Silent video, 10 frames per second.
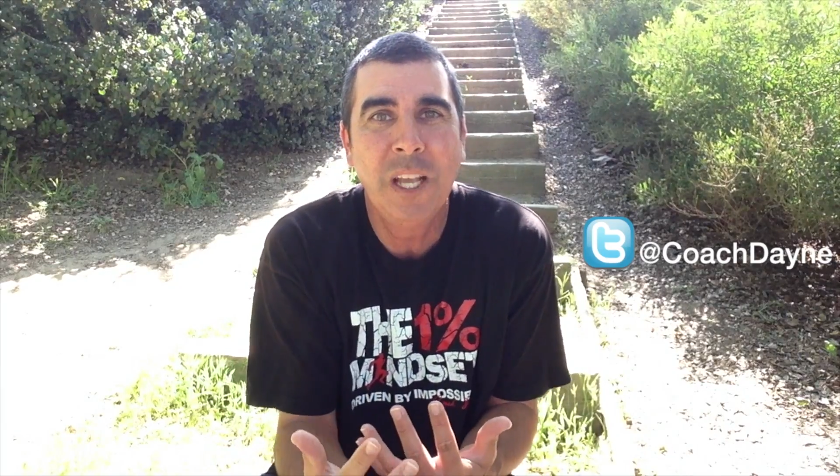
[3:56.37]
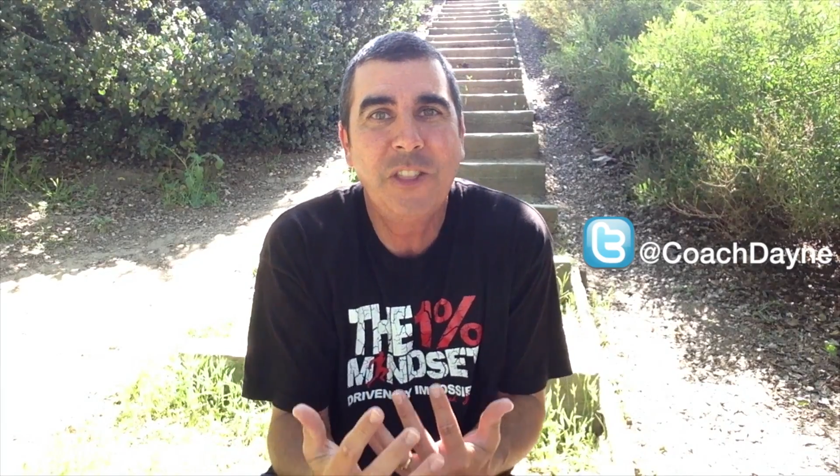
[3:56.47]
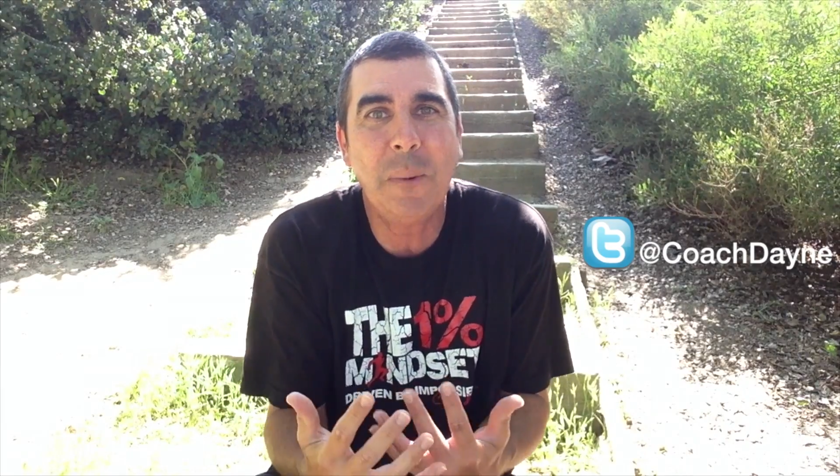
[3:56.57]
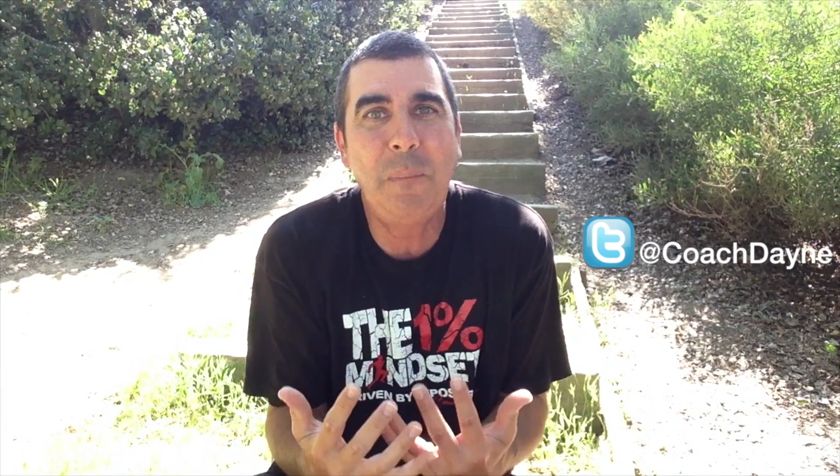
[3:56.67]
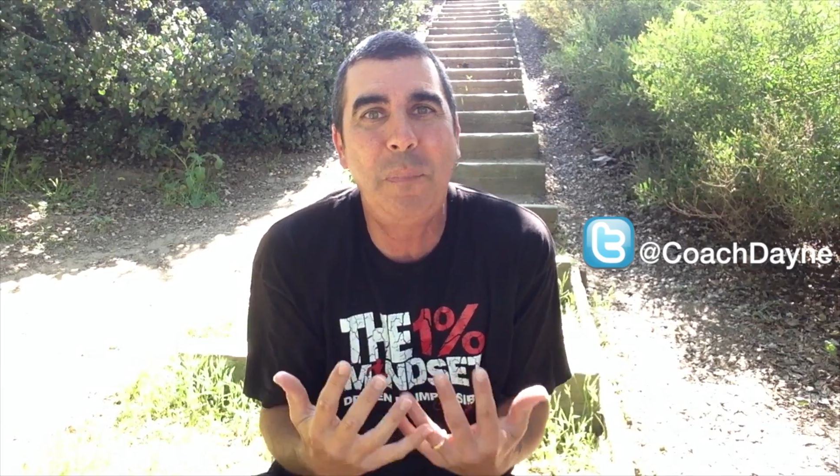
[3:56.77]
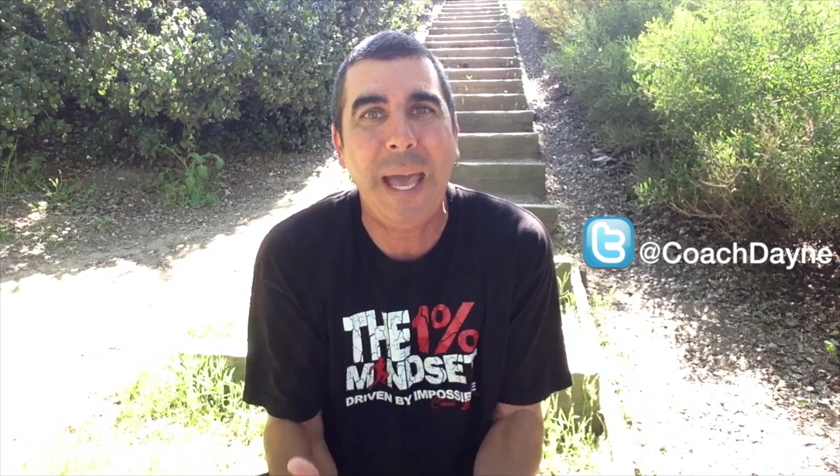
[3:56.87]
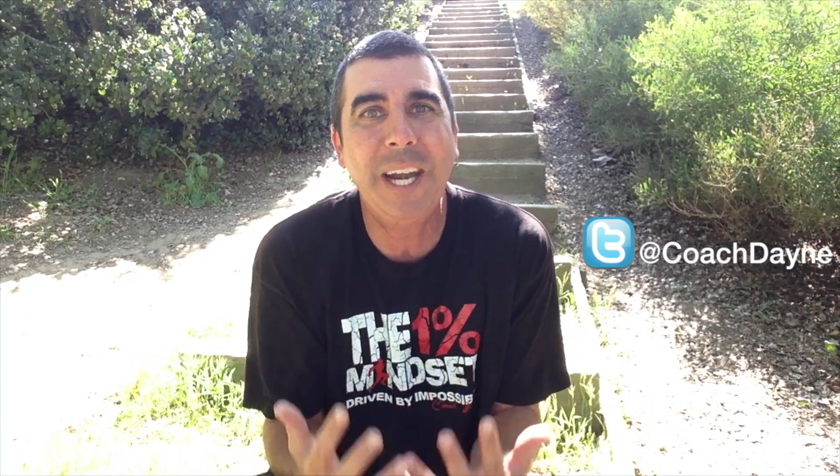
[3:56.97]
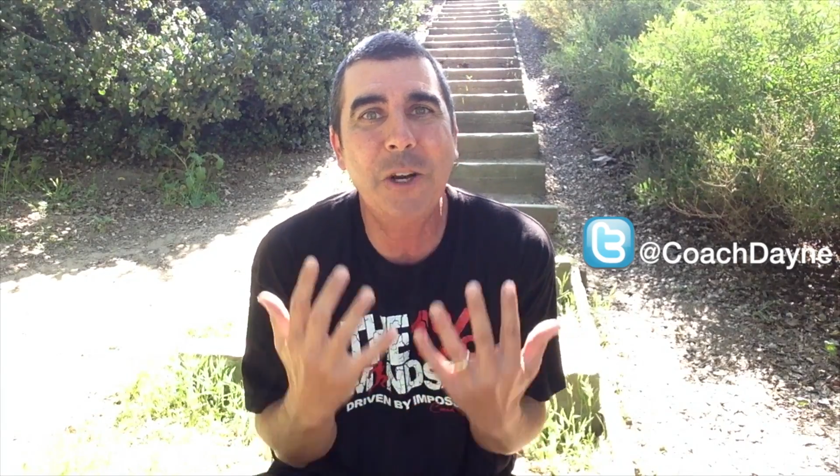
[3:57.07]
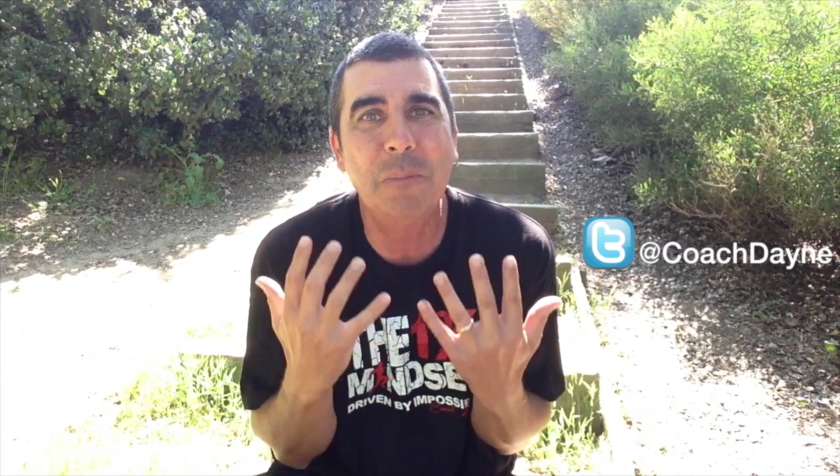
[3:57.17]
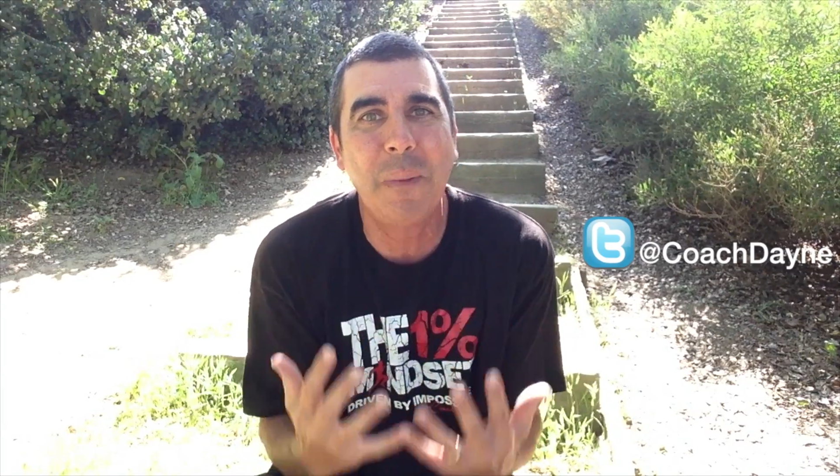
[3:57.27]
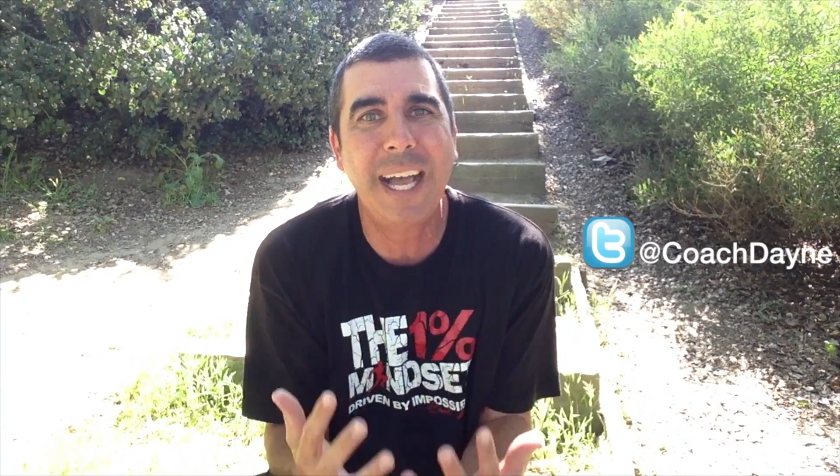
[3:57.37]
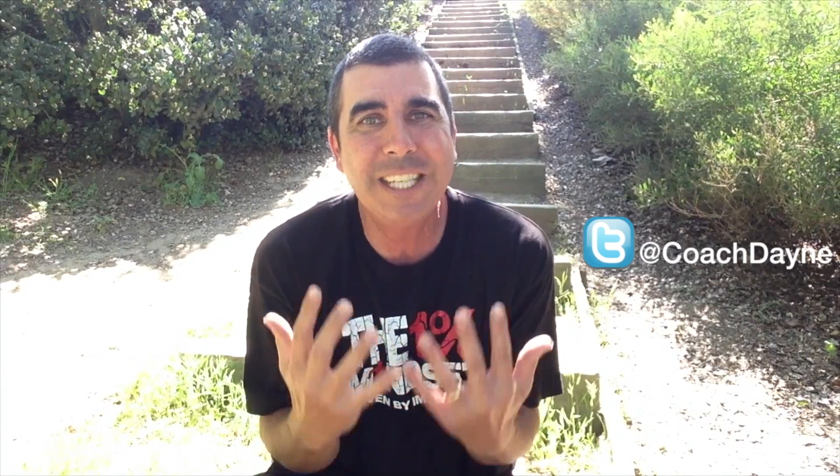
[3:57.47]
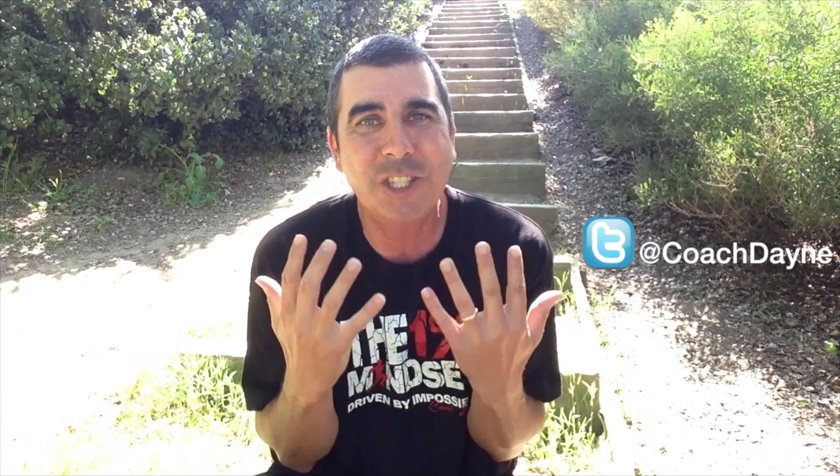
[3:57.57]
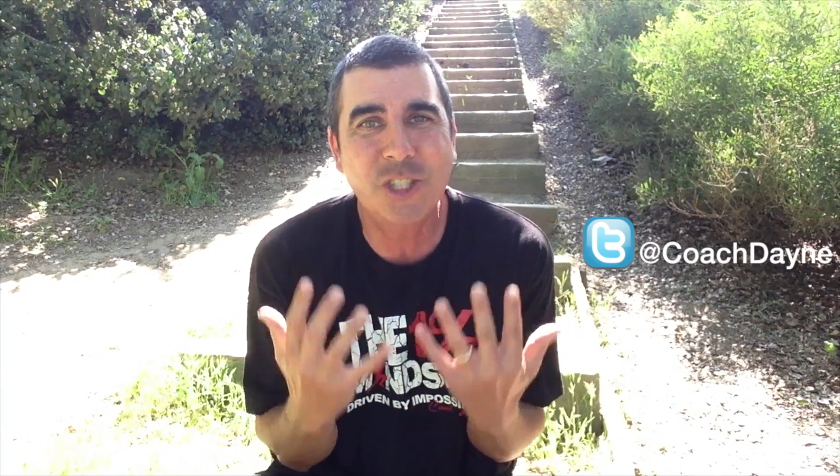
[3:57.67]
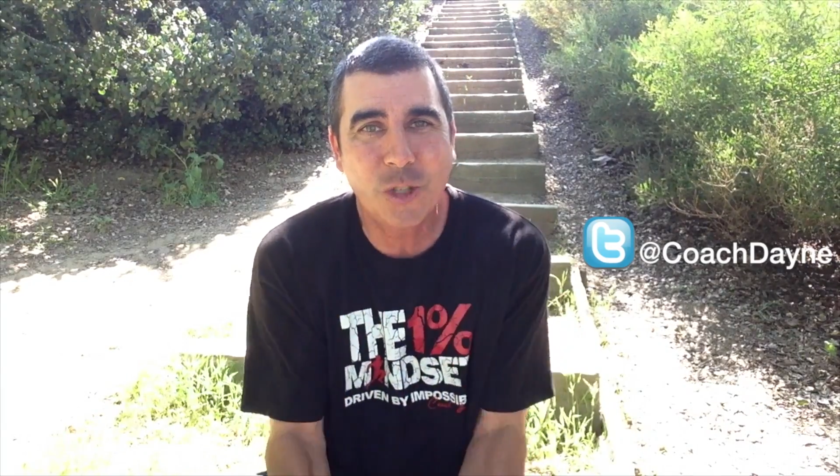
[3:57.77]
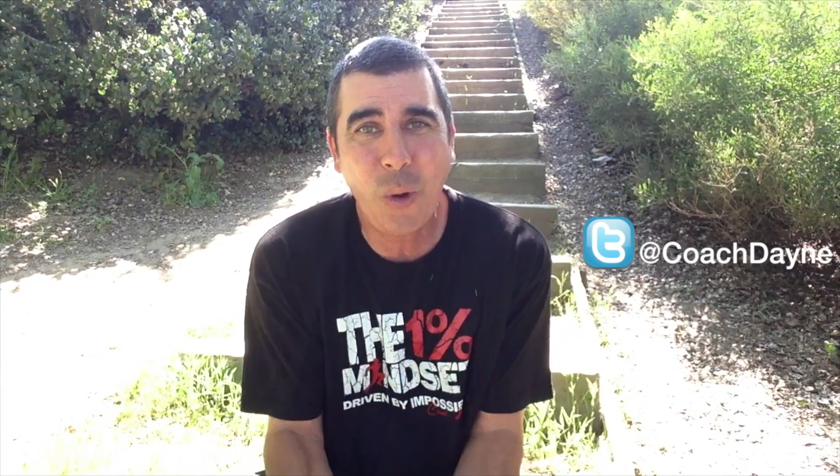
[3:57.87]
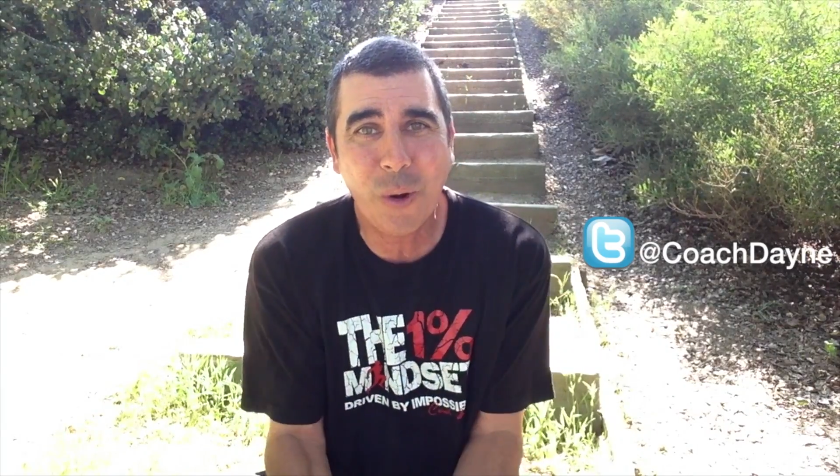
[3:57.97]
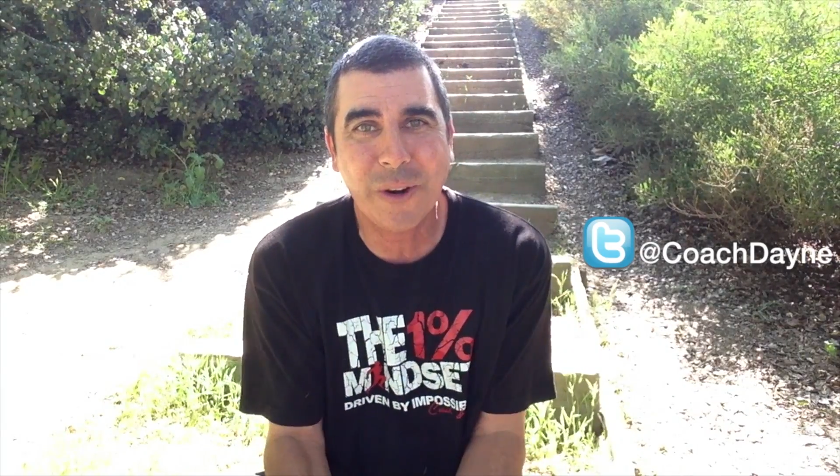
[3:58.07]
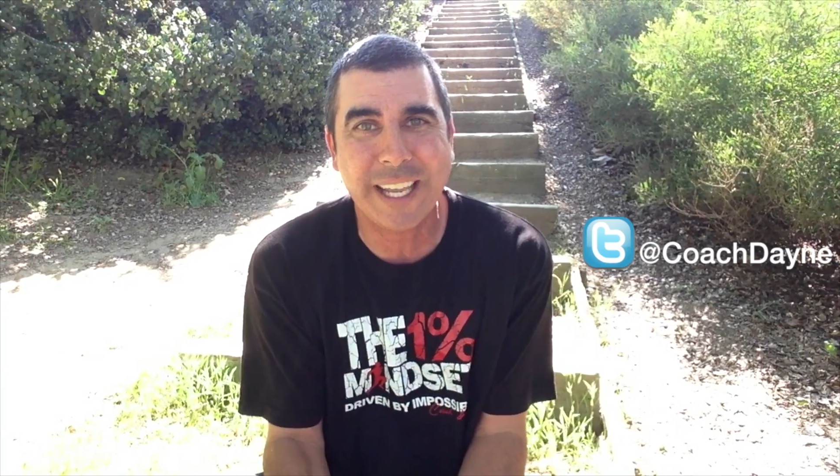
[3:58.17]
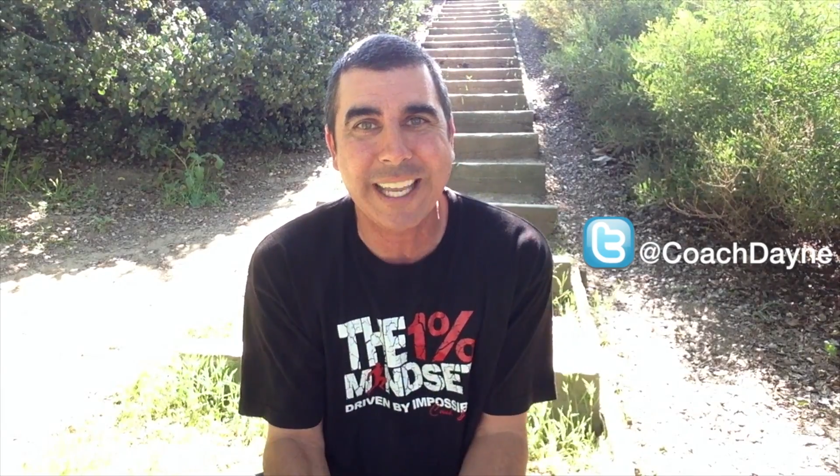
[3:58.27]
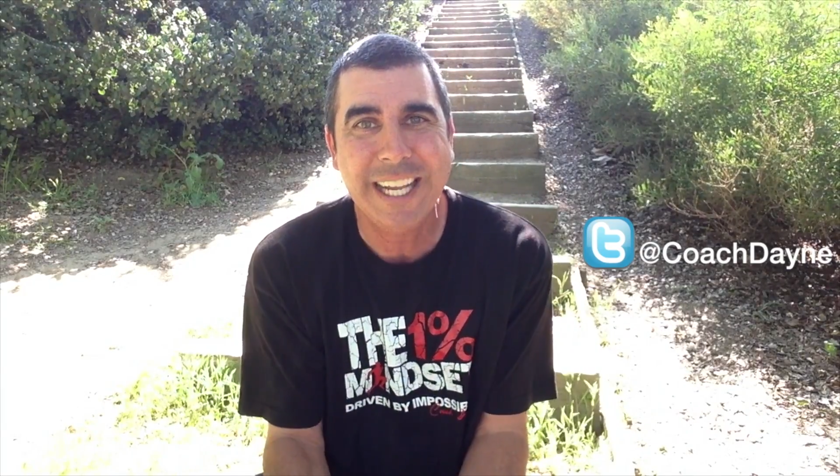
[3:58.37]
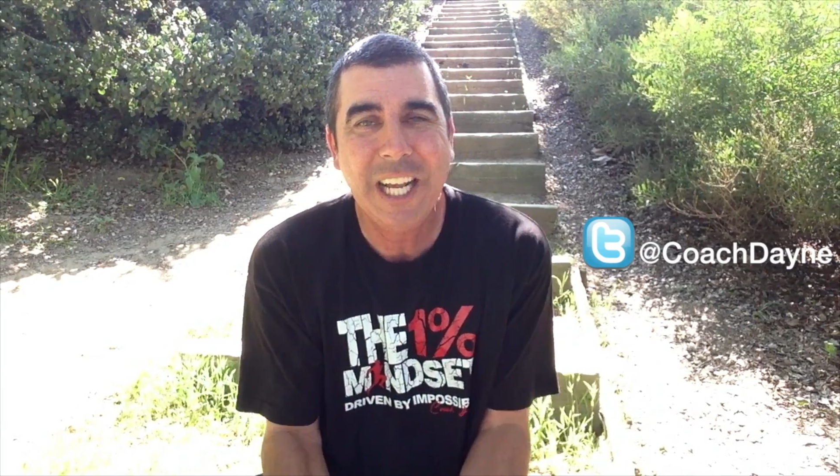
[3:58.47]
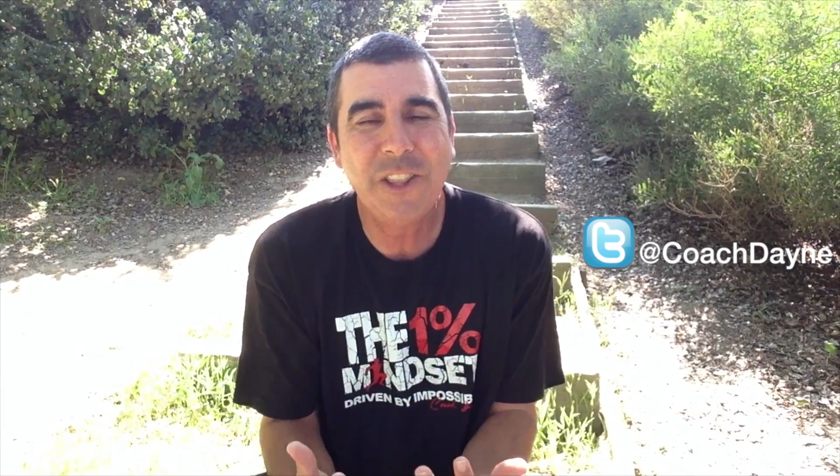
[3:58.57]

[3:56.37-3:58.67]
the better my story,